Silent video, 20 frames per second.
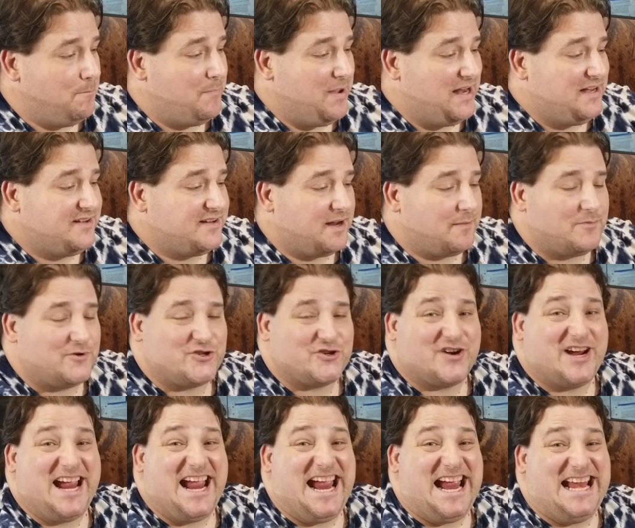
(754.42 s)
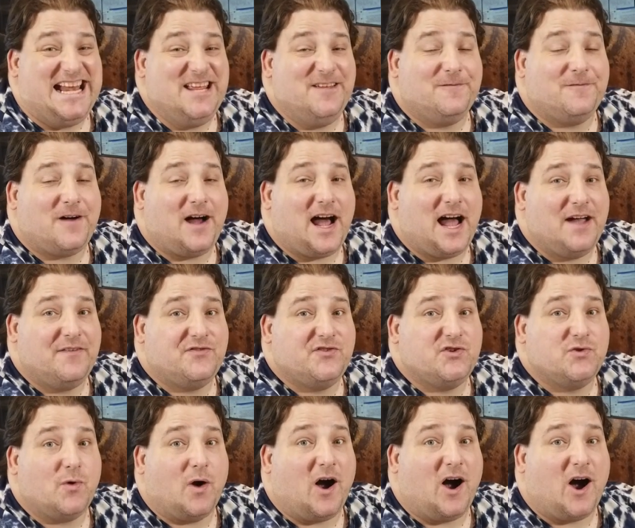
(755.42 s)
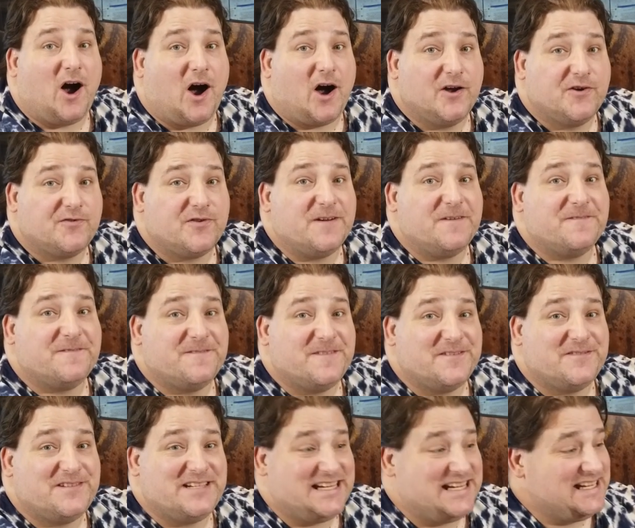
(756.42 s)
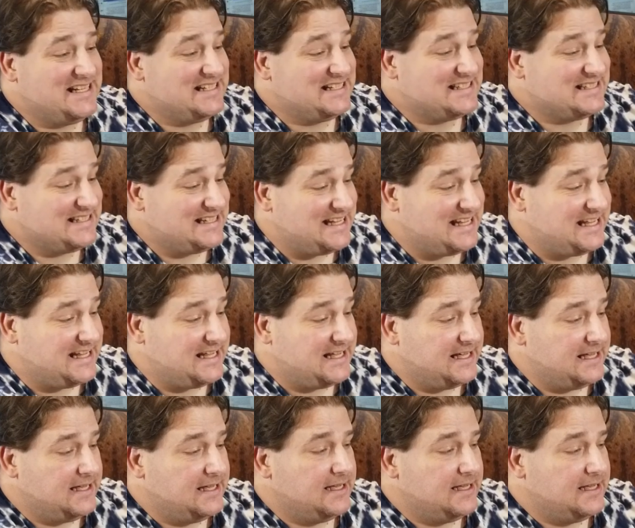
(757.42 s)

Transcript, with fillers: Bed temperature eighty-five to one fifteen C.